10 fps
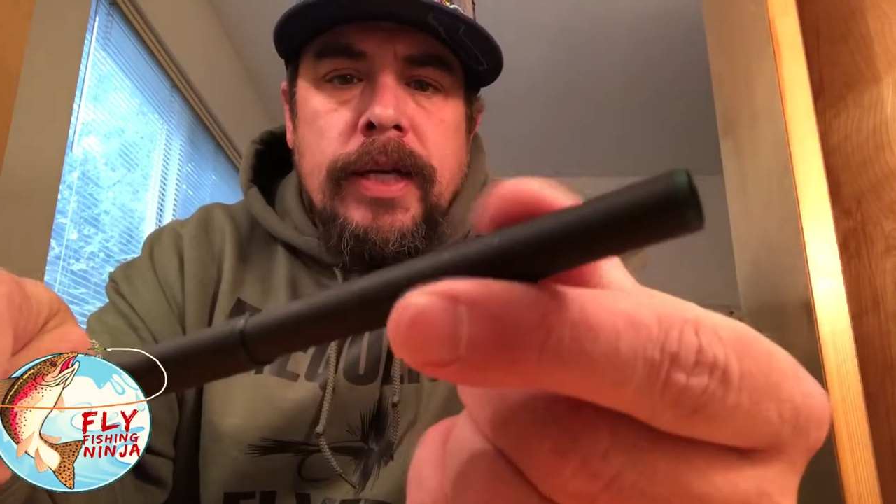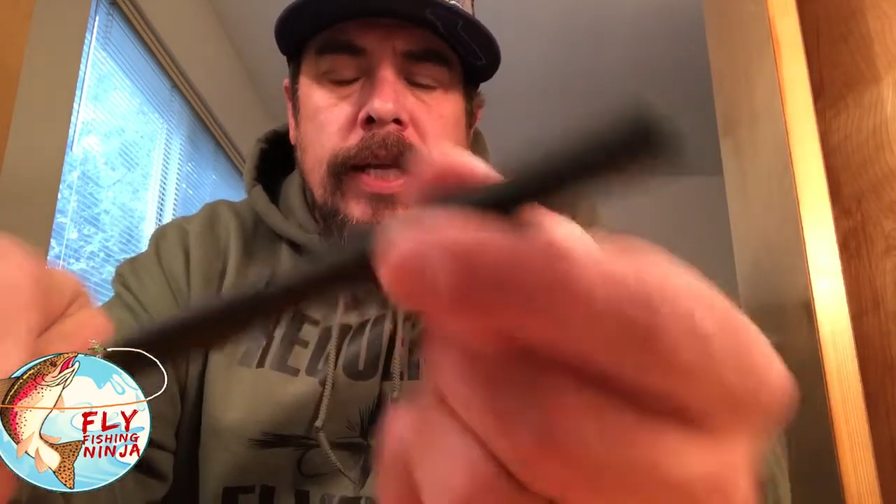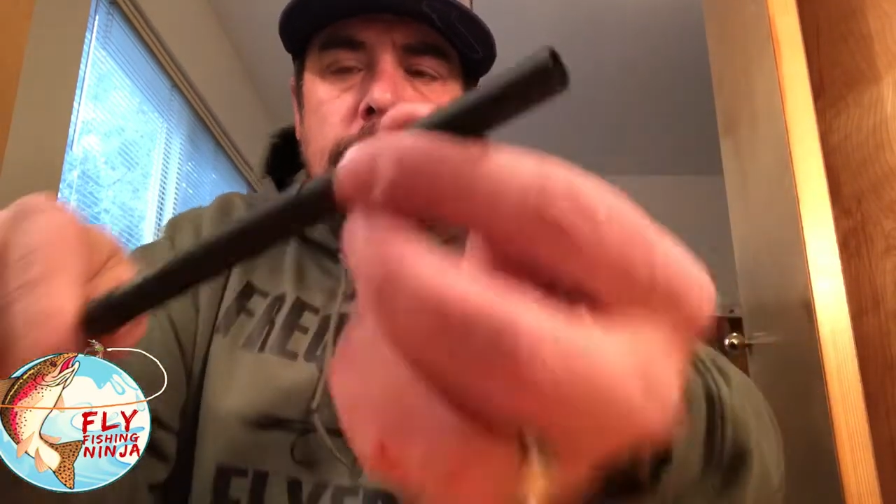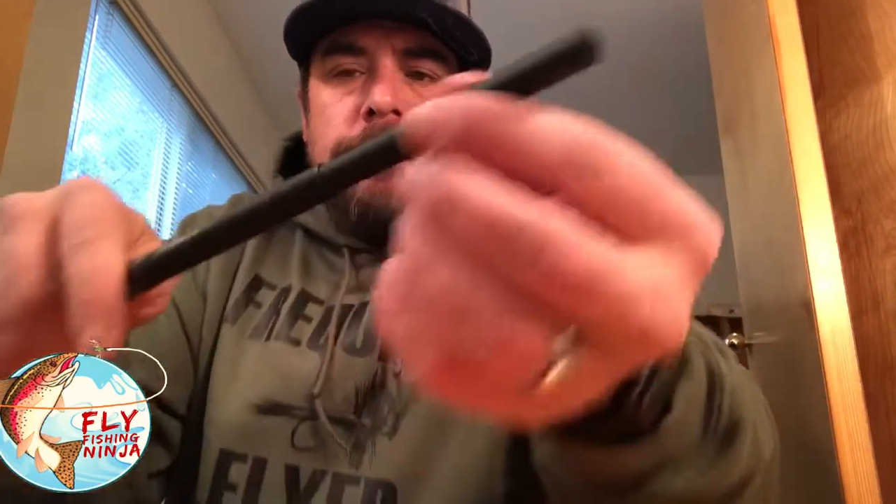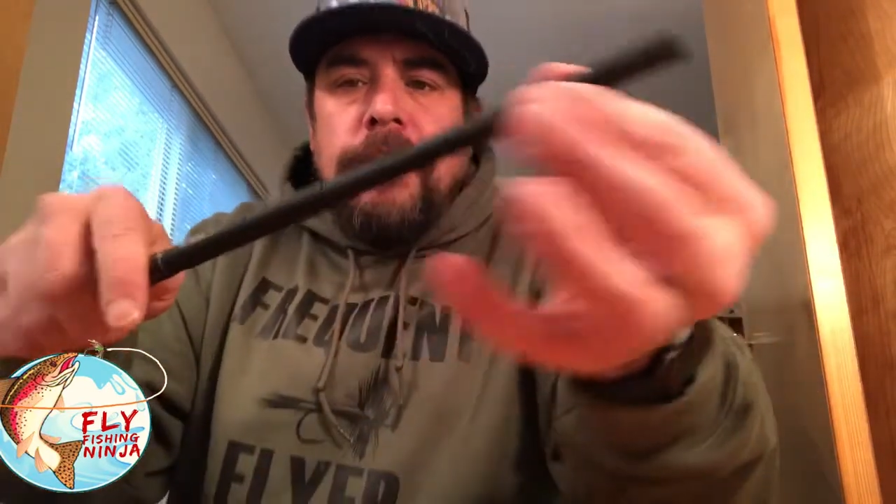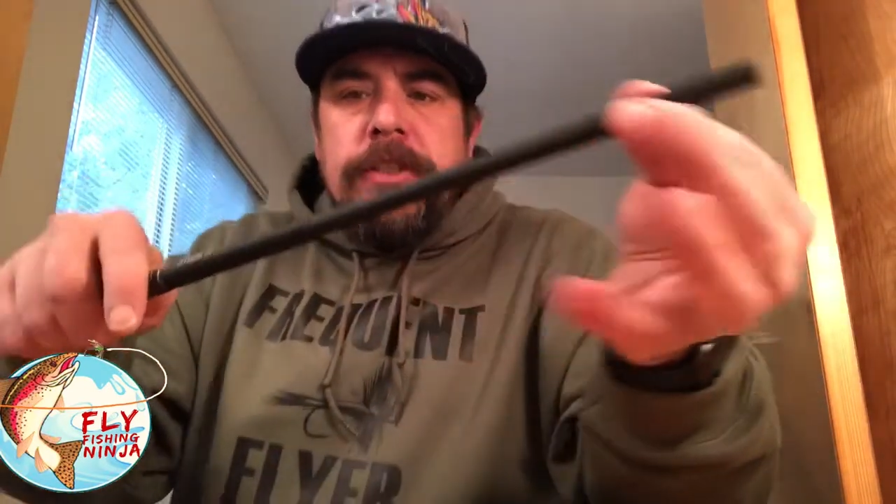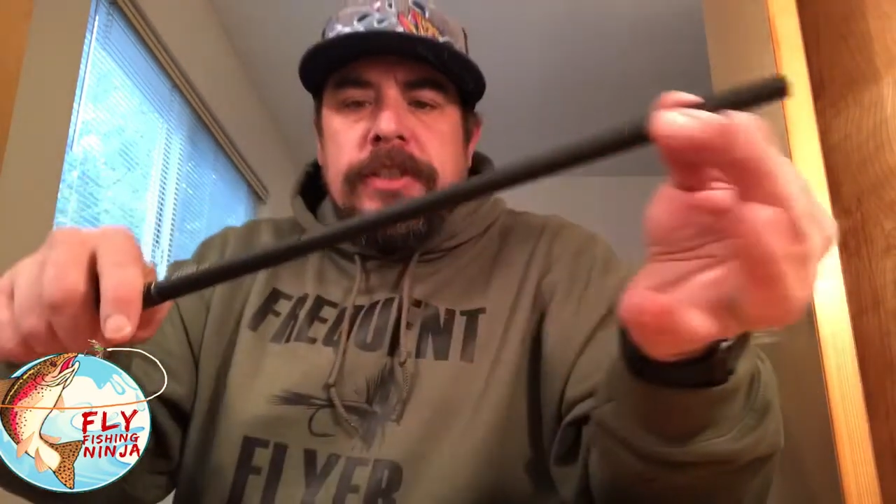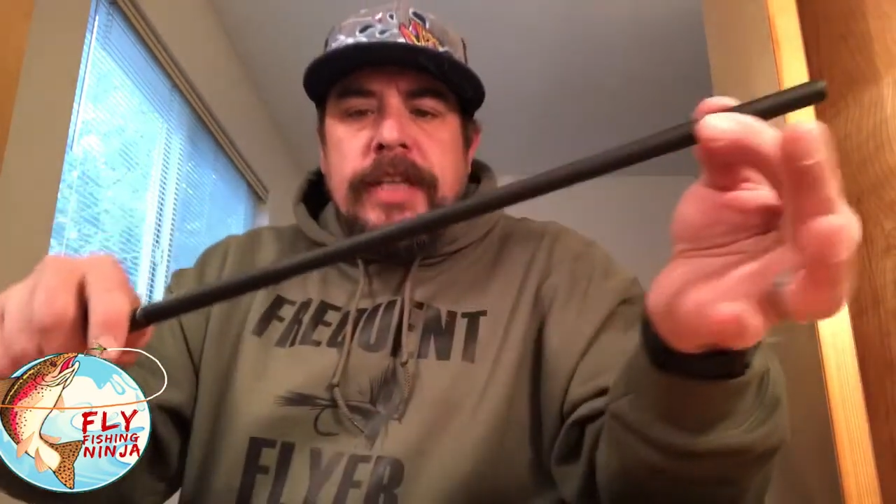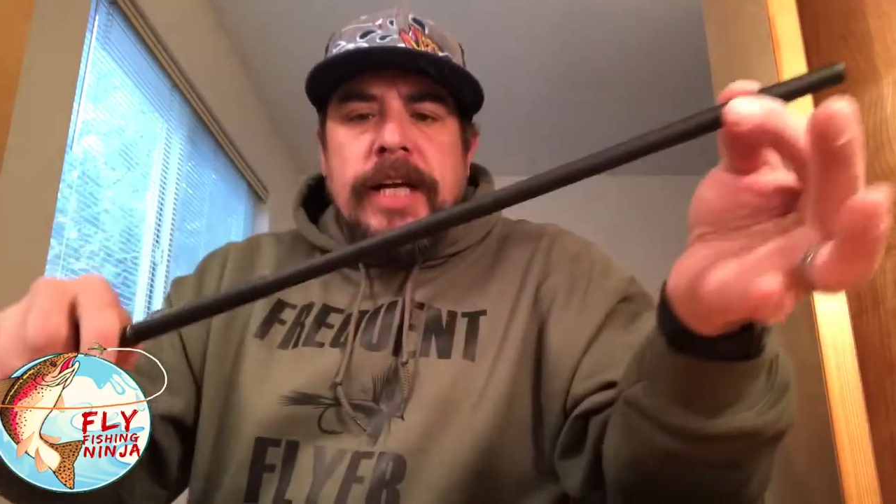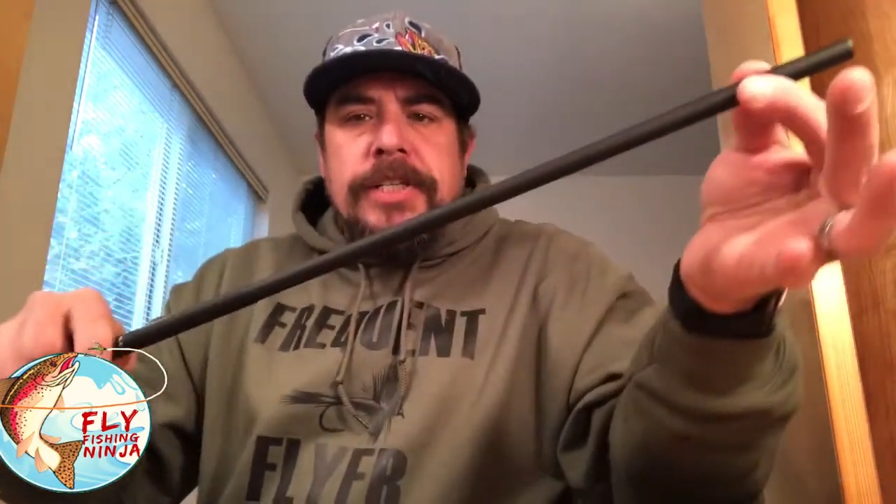in the first
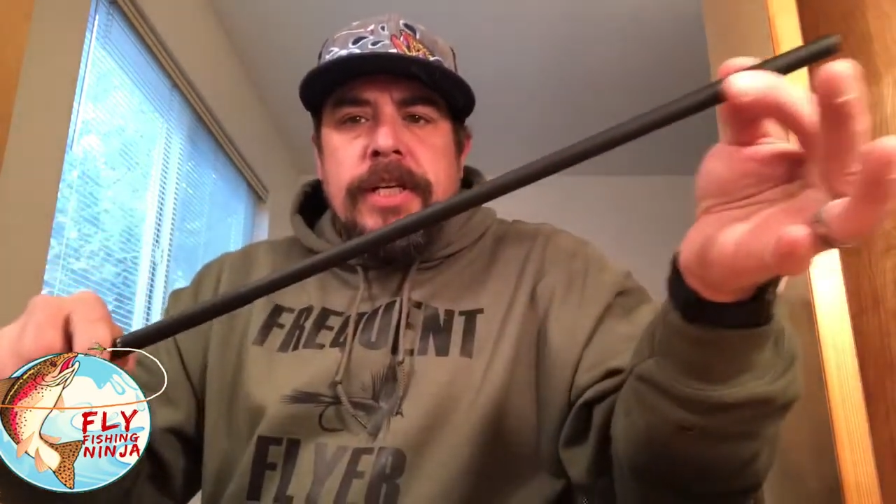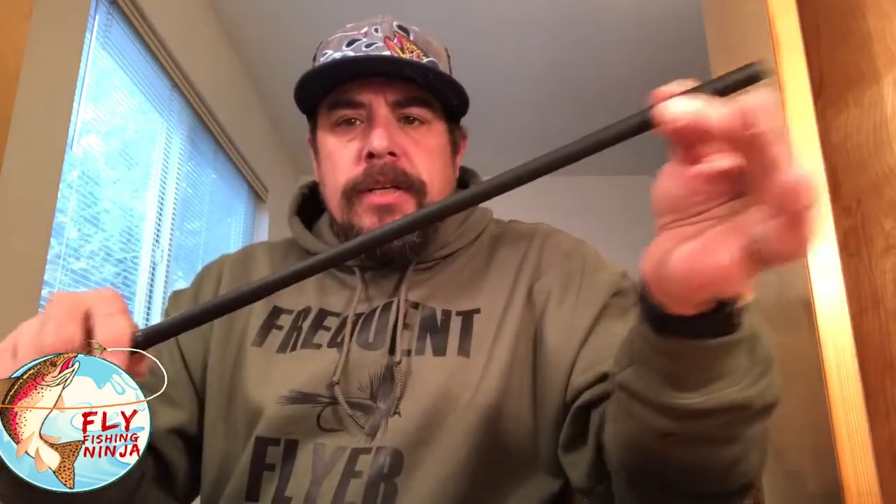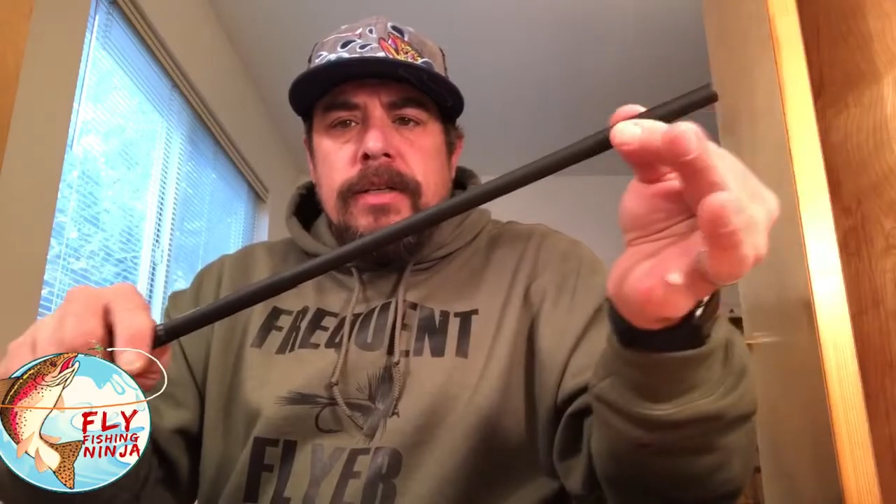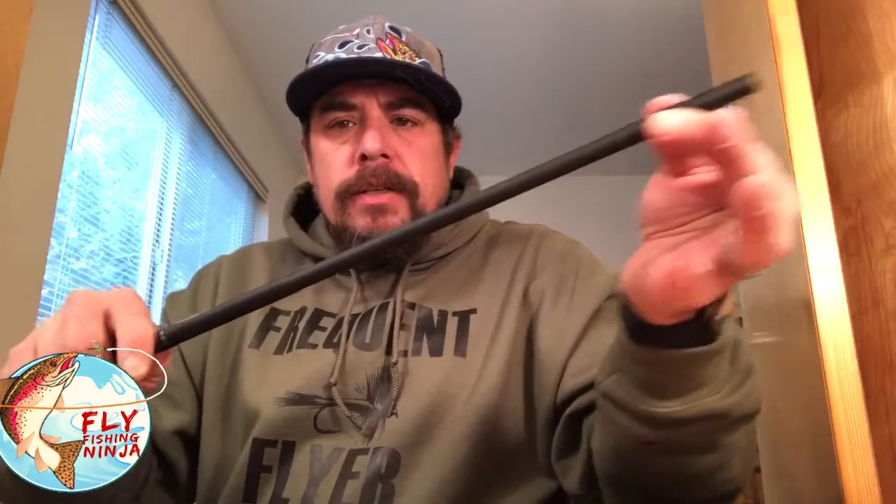section